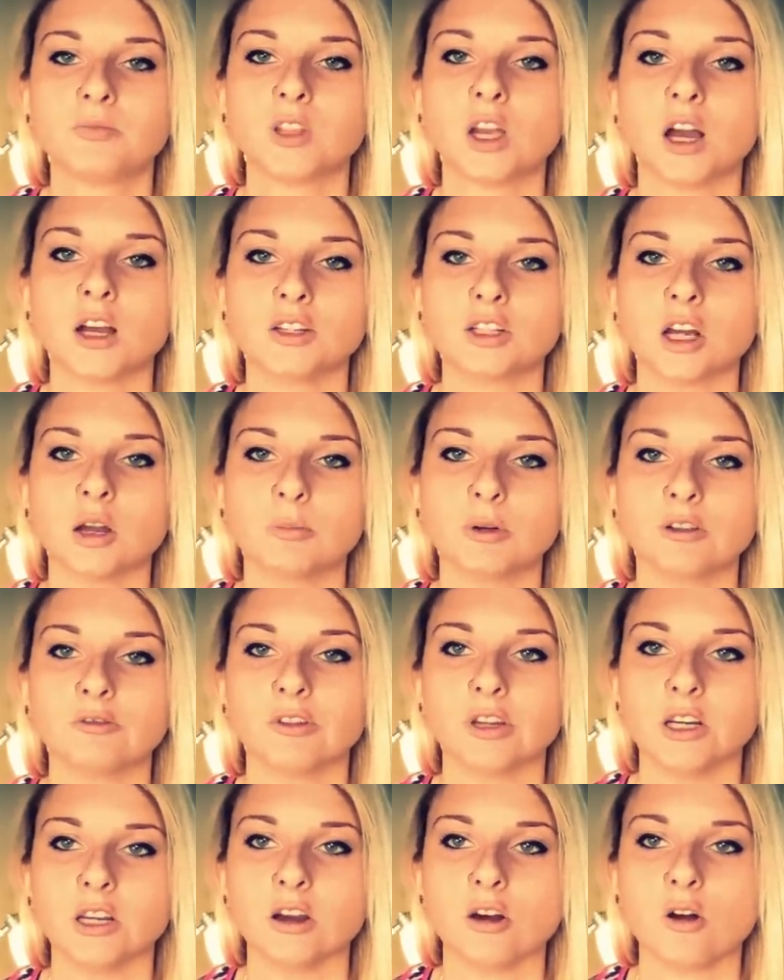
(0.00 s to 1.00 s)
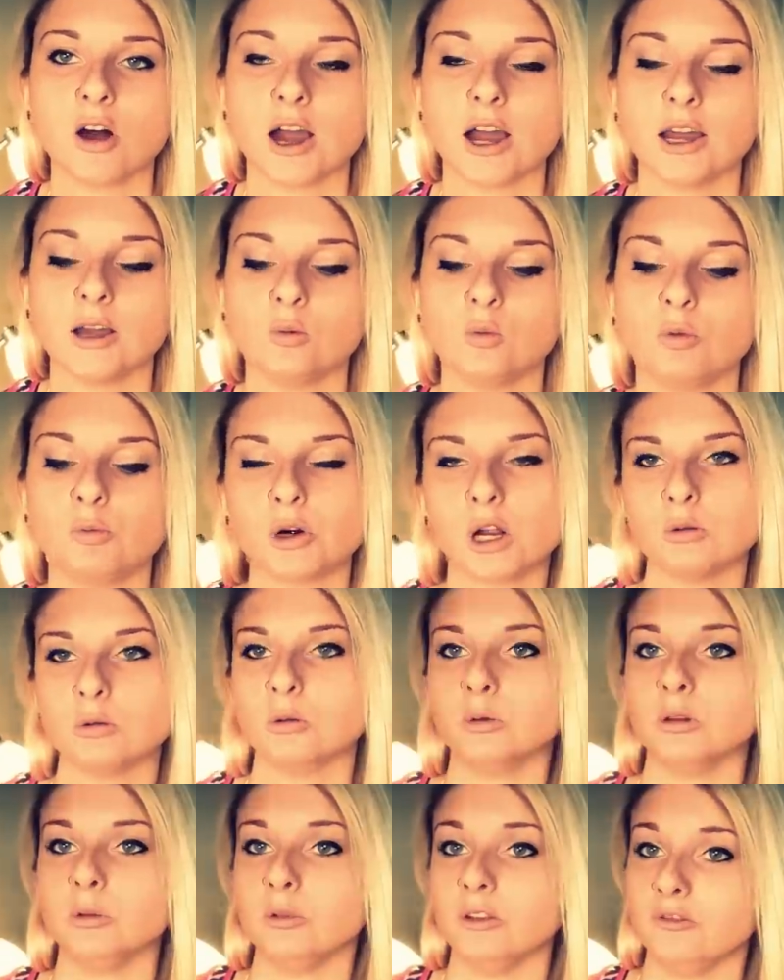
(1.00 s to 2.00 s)
Hot Topic video, I will
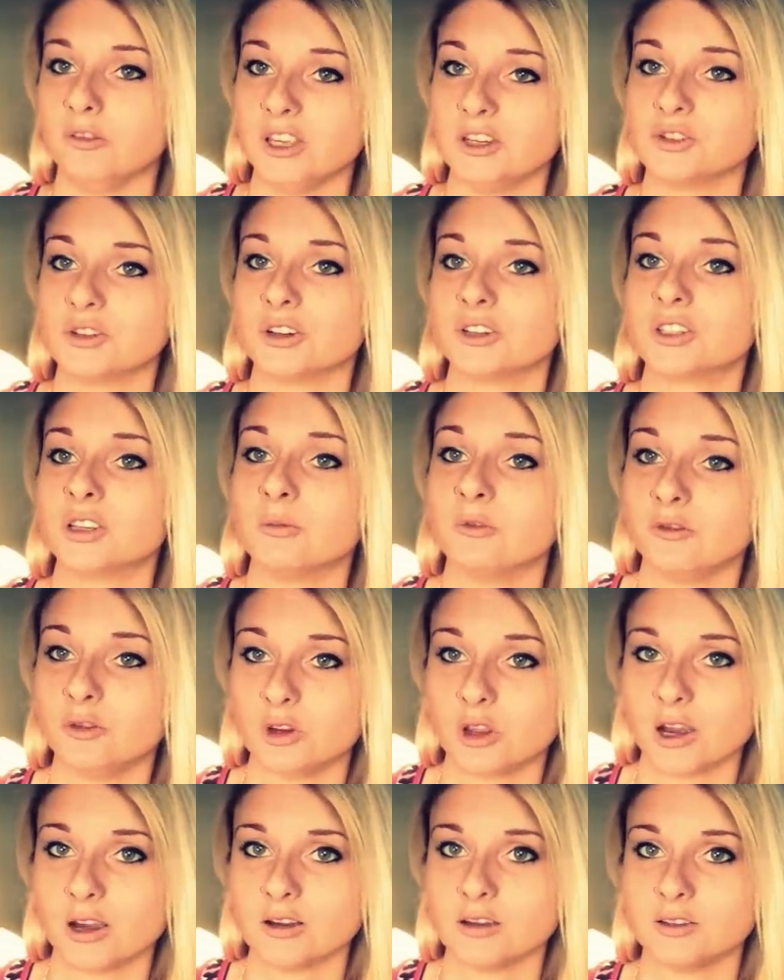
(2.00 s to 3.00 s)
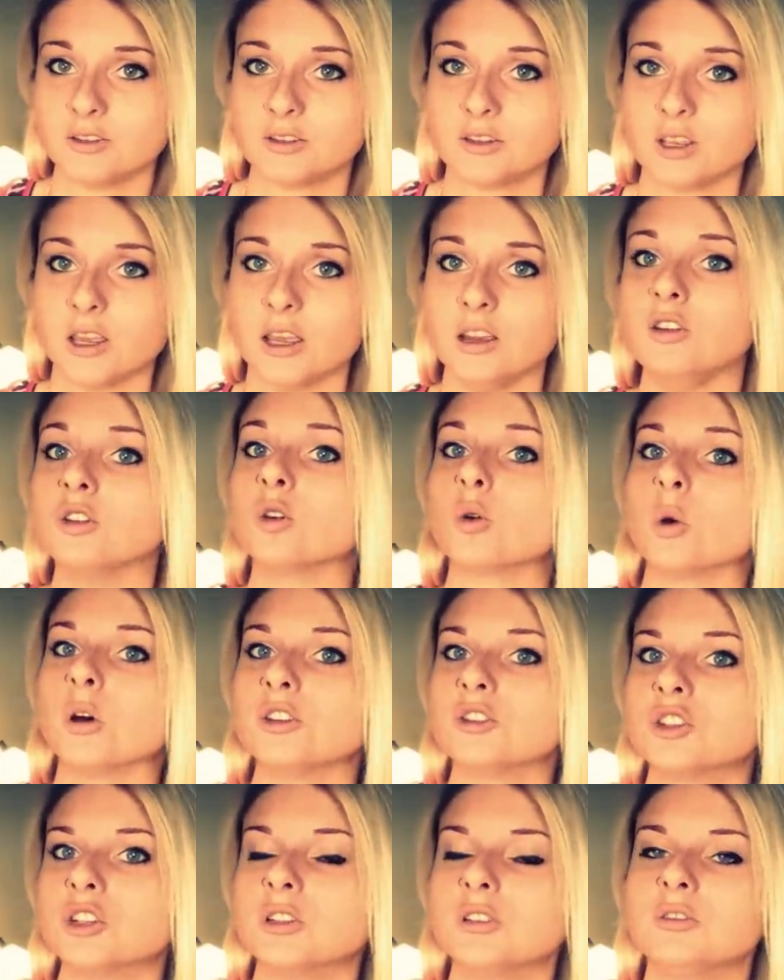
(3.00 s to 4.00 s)
probably be featuring some of you guys and your
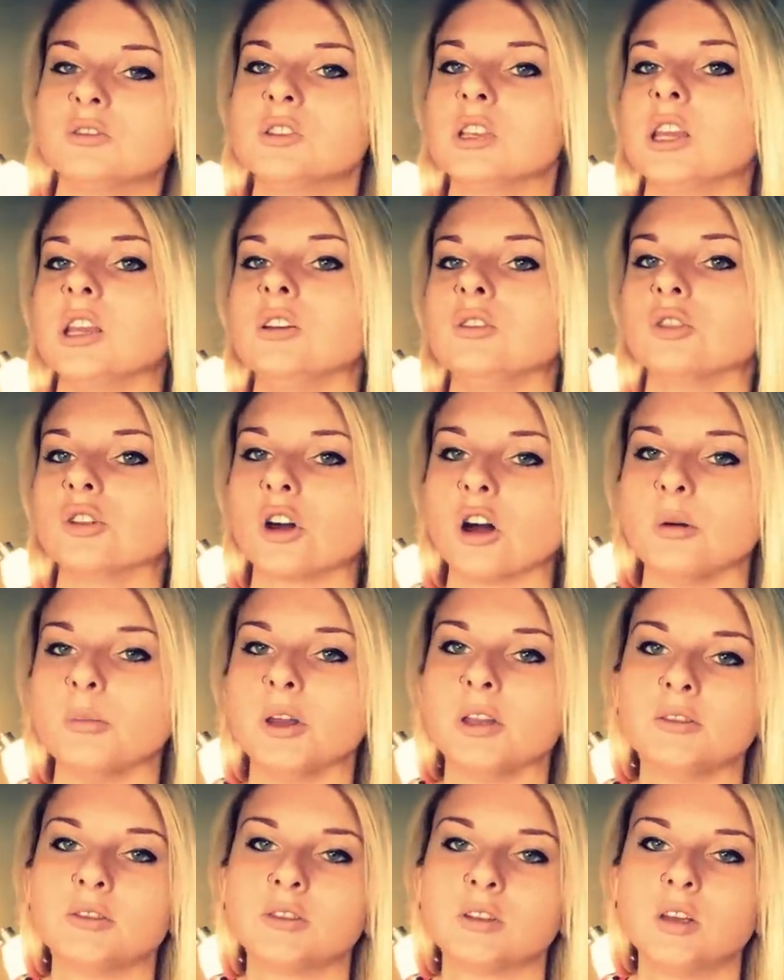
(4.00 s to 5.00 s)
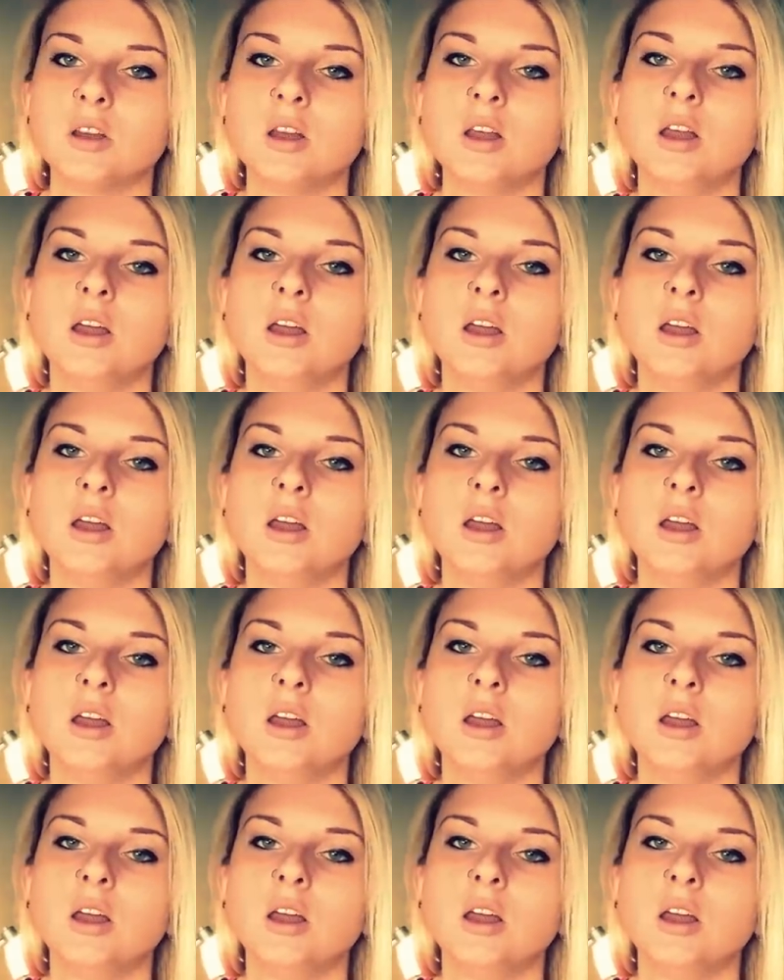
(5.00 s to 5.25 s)
questions and your comments,